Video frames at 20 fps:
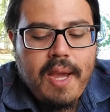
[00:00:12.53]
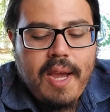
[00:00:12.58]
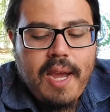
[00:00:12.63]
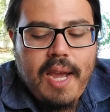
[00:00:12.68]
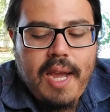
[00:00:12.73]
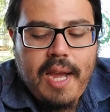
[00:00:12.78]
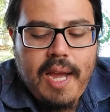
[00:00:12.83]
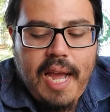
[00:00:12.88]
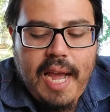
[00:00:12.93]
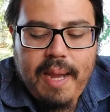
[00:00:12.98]

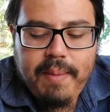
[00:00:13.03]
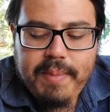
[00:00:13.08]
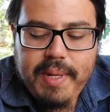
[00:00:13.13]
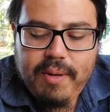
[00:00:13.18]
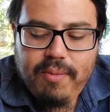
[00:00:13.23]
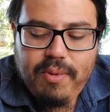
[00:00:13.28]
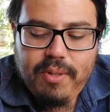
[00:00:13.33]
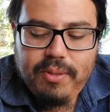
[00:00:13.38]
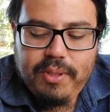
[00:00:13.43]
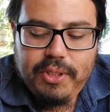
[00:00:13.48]
I'm
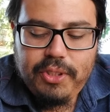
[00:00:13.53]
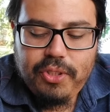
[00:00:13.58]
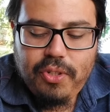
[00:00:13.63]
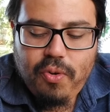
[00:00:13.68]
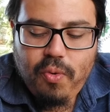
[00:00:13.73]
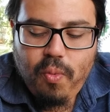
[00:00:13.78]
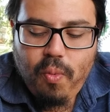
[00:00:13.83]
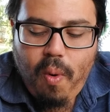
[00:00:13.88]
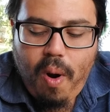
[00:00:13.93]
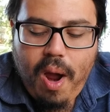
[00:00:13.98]
not really sure
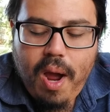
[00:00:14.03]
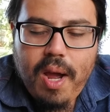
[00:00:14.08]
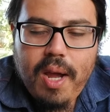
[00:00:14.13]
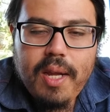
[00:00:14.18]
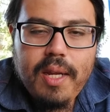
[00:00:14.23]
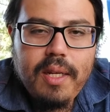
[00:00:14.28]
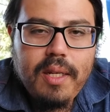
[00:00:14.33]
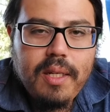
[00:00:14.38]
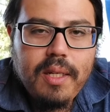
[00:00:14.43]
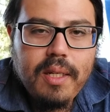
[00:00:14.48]

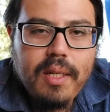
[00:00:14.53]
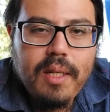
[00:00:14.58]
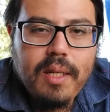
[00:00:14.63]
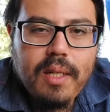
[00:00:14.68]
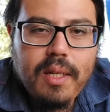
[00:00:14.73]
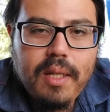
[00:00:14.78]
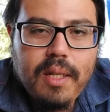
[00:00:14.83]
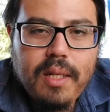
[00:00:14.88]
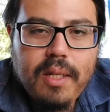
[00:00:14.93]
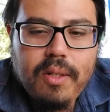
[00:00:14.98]
why
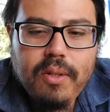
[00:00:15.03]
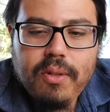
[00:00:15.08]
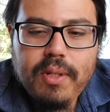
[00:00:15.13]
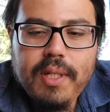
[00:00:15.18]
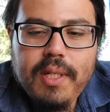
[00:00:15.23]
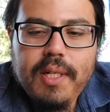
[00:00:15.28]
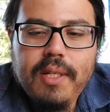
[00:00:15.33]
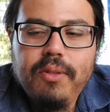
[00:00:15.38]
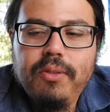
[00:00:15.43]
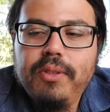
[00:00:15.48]

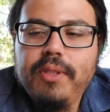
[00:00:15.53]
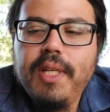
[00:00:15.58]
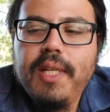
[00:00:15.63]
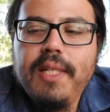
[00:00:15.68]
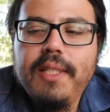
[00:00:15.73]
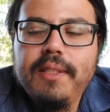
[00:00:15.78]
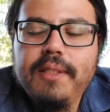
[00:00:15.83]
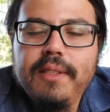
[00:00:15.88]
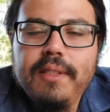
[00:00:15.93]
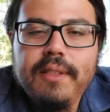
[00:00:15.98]
Lorena
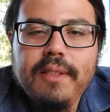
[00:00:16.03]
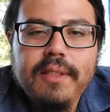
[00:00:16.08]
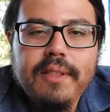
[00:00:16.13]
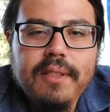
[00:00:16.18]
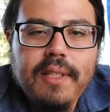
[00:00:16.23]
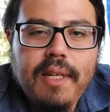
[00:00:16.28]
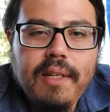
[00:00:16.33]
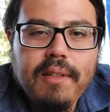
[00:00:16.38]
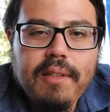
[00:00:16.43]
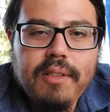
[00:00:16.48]
Gonzalez is
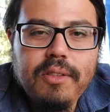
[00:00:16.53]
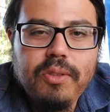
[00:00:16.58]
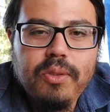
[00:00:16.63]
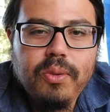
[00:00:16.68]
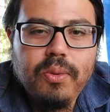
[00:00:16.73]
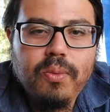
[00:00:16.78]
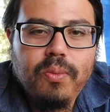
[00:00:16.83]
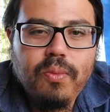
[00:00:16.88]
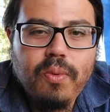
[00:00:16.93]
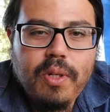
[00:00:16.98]
deciding
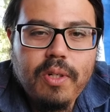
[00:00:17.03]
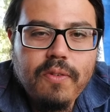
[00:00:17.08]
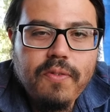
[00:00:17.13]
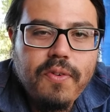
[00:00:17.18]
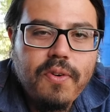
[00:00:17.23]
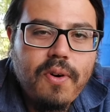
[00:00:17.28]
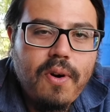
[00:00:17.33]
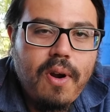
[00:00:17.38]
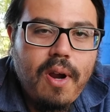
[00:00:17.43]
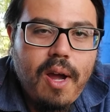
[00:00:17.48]
to run
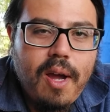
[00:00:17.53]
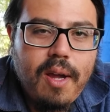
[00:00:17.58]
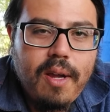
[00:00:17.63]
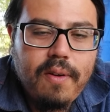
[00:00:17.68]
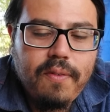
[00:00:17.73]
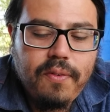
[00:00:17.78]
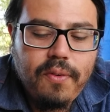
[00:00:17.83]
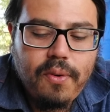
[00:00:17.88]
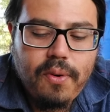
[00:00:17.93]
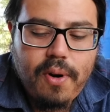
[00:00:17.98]
for
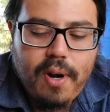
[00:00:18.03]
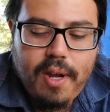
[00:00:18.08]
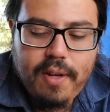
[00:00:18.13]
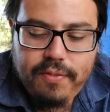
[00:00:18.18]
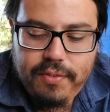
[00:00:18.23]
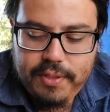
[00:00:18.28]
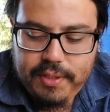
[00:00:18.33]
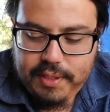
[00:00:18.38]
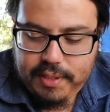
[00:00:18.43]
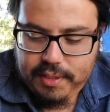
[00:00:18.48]

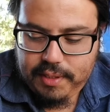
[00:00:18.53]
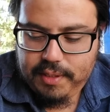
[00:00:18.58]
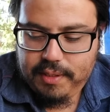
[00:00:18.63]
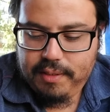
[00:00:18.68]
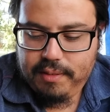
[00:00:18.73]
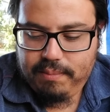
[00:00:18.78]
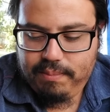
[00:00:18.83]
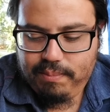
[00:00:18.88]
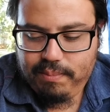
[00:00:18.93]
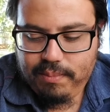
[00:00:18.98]
office
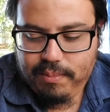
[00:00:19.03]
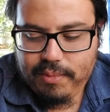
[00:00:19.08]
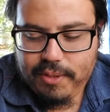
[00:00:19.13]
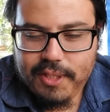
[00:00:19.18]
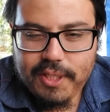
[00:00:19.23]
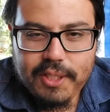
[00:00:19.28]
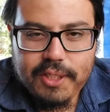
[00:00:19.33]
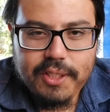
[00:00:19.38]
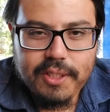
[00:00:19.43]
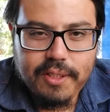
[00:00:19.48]
in
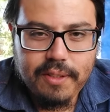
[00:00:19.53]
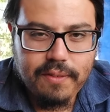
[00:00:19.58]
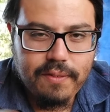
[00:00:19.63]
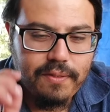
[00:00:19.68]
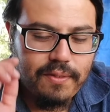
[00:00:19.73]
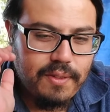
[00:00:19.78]
such a